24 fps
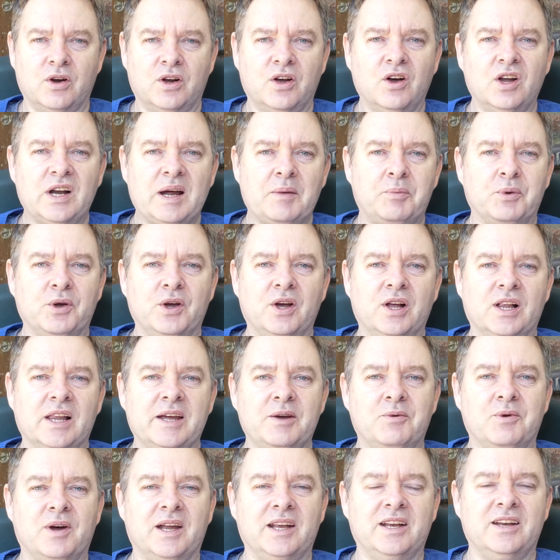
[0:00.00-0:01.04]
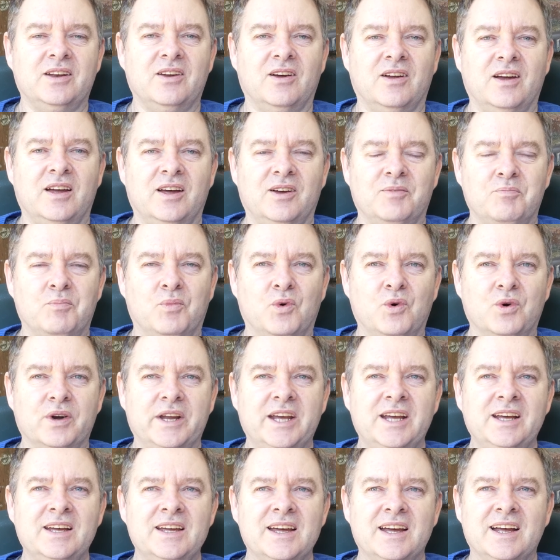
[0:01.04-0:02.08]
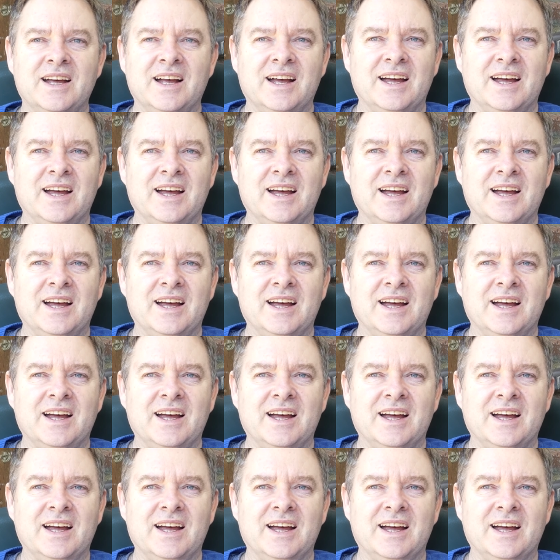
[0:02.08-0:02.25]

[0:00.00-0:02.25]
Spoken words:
I got up early one morning